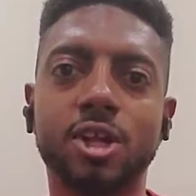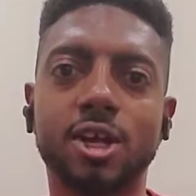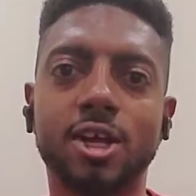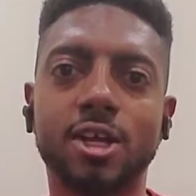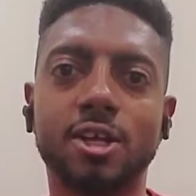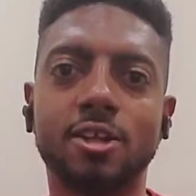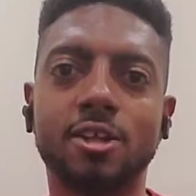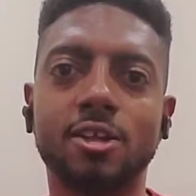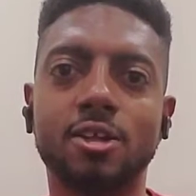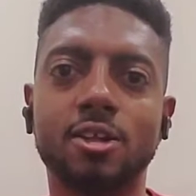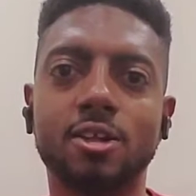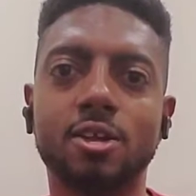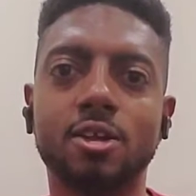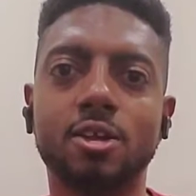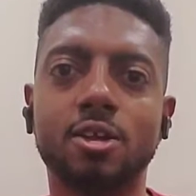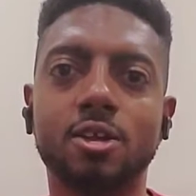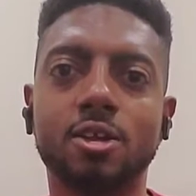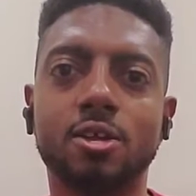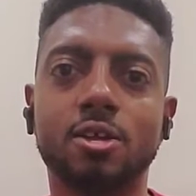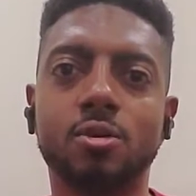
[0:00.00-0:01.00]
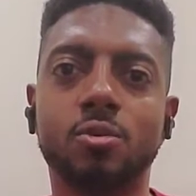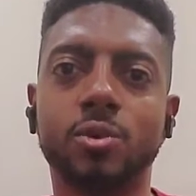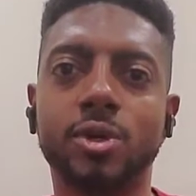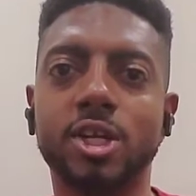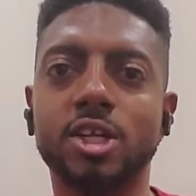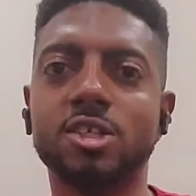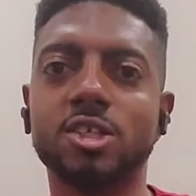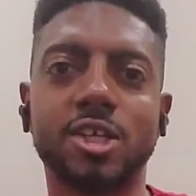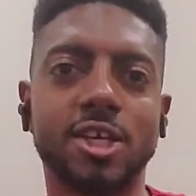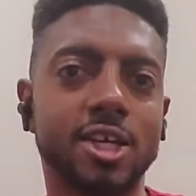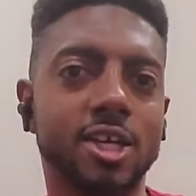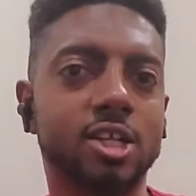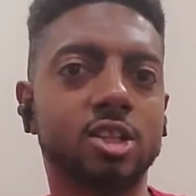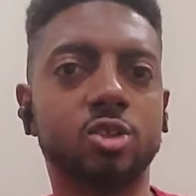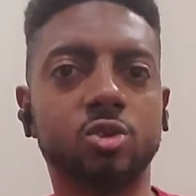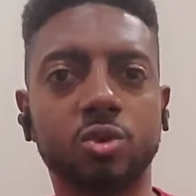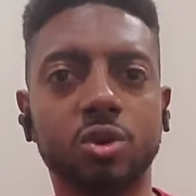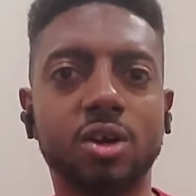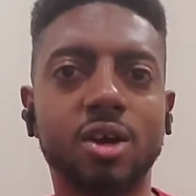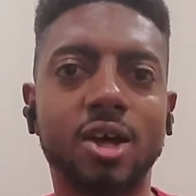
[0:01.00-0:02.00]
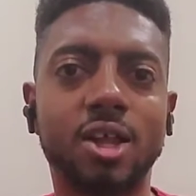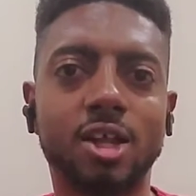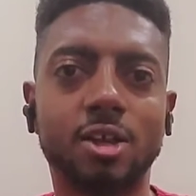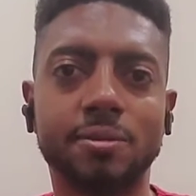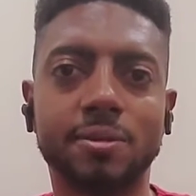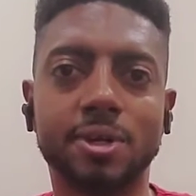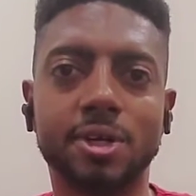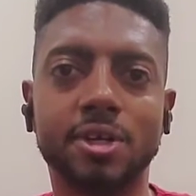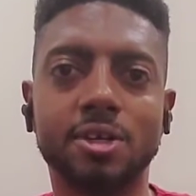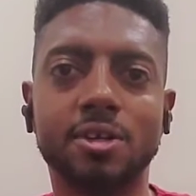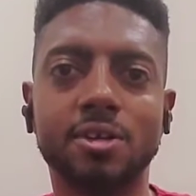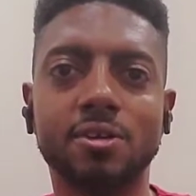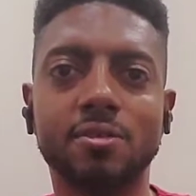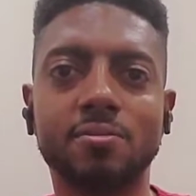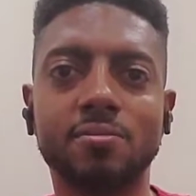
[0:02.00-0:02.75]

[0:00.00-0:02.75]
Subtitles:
like we need to get a thrill out of it.